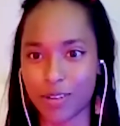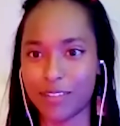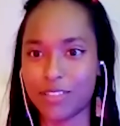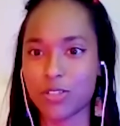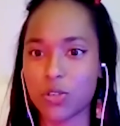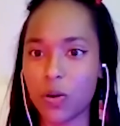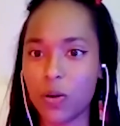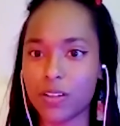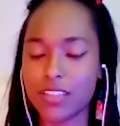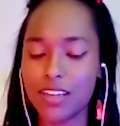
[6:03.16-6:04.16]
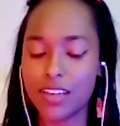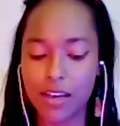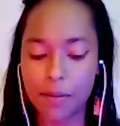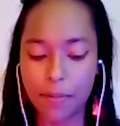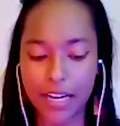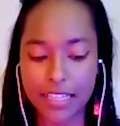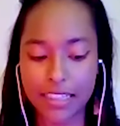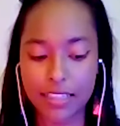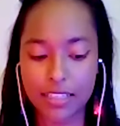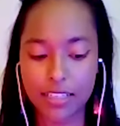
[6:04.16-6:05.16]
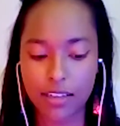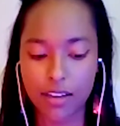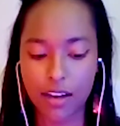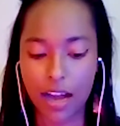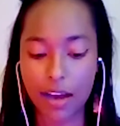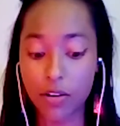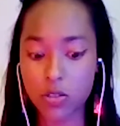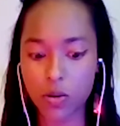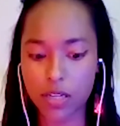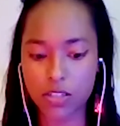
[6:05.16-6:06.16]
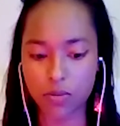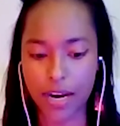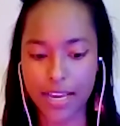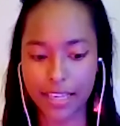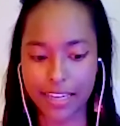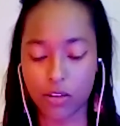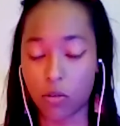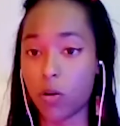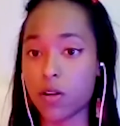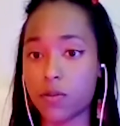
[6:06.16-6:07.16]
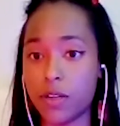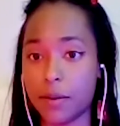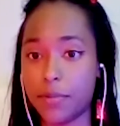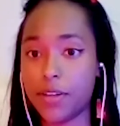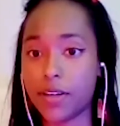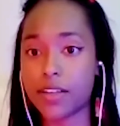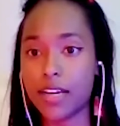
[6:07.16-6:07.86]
12 years old. But mm-hmm. I always wanted to write, like, an award-winning book,